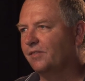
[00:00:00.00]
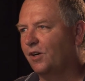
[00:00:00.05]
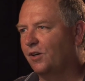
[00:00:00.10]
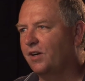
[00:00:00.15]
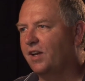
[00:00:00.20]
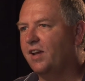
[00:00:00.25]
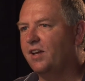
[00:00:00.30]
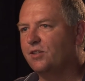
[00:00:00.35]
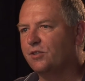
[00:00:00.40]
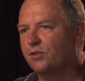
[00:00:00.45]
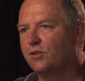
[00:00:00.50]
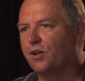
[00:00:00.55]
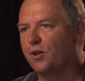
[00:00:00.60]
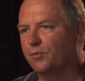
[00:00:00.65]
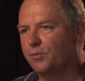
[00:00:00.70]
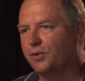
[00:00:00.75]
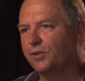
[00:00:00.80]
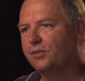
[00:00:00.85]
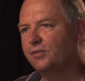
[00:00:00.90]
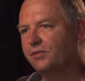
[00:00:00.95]
our days are
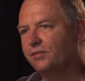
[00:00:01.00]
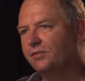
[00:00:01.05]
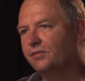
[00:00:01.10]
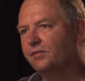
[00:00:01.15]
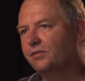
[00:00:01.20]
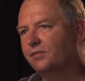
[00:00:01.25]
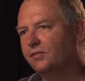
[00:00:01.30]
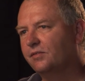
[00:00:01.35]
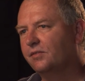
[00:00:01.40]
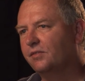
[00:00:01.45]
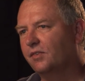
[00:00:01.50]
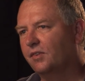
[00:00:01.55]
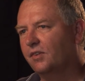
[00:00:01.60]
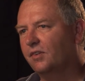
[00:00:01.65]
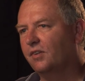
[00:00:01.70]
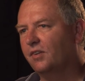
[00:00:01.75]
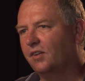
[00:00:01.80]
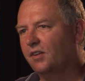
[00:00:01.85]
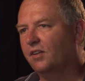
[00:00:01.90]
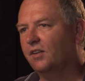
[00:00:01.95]
numbered.
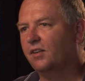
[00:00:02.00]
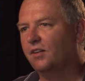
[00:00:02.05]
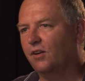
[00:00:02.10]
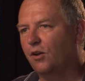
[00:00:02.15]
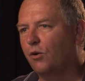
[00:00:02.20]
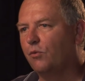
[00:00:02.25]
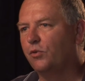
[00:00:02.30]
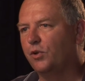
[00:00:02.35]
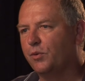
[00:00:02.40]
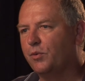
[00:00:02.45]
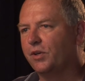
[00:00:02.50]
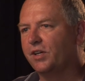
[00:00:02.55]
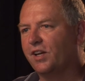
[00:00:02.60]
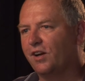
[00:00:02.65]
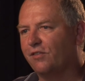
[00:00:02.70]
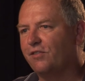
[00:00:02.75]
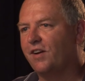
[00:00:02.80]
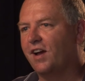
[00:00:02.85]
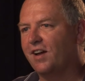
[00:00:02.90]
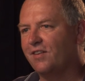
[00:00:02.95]
Hopefully we'll
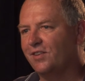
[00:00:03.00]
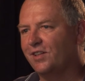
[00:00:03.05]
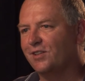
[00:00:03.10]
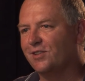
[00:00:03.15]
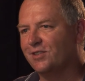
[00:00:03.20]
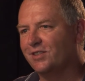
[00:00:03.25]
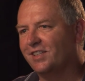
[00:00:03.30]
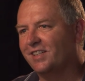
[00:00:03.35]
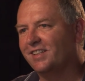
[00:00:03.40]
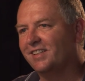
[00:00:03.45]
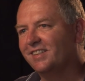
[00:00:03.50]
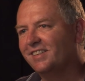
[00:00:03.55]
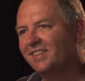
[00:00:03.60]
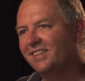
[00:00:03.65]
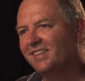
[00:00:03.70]
get our 5 years in,